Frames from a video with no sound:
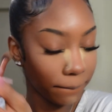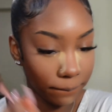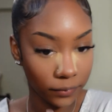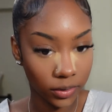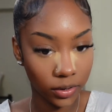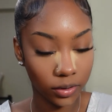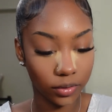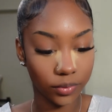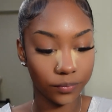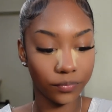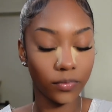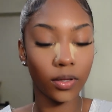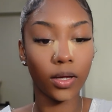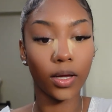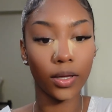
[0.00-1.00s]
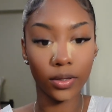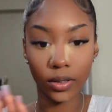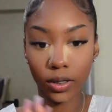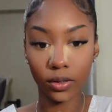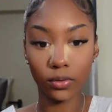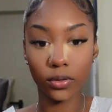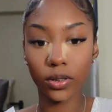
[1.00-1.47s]
But yeah, and then
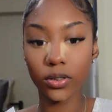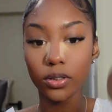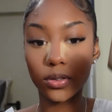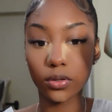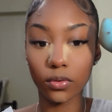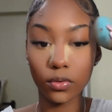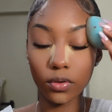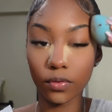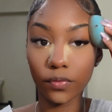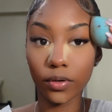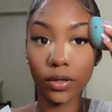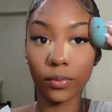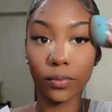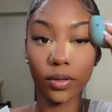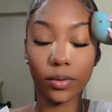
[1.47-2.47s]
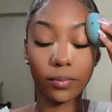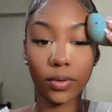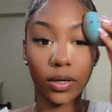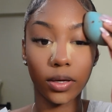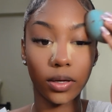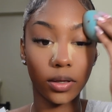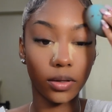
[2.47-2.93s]
I low-key just go over it with
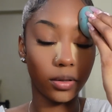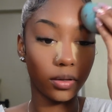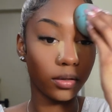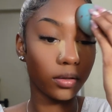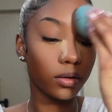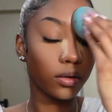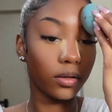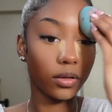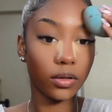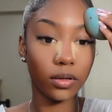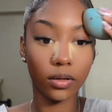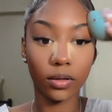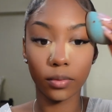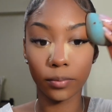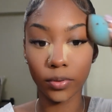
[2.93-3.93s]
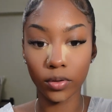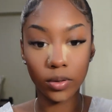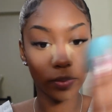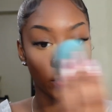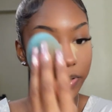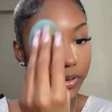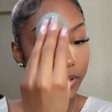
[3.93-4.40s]
my beauty
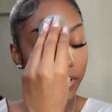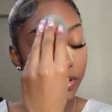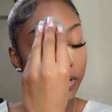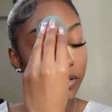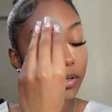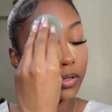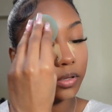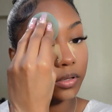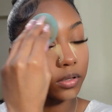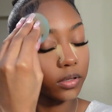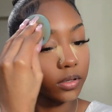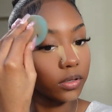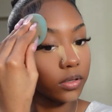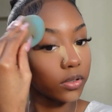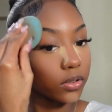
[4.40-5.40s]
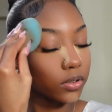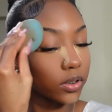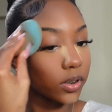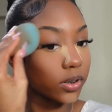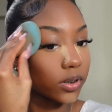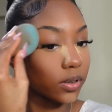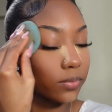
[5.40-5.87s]
blender
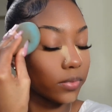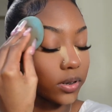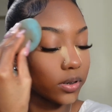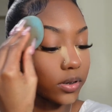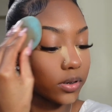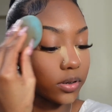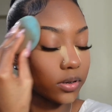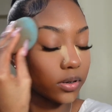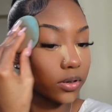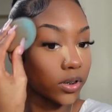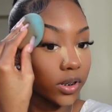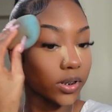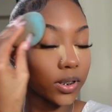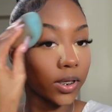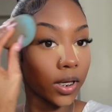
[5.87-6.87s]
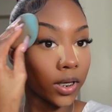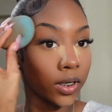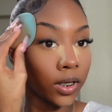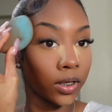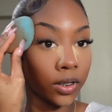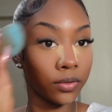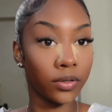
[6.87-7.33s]
just to get any
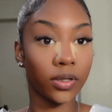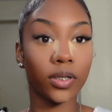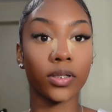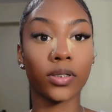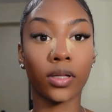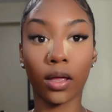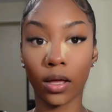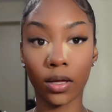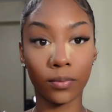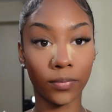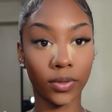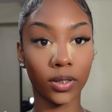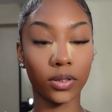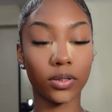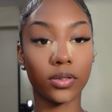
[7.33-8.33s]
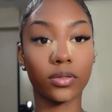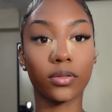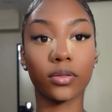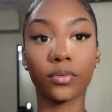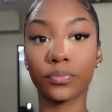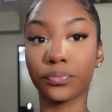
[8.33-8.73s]
areas that I missed.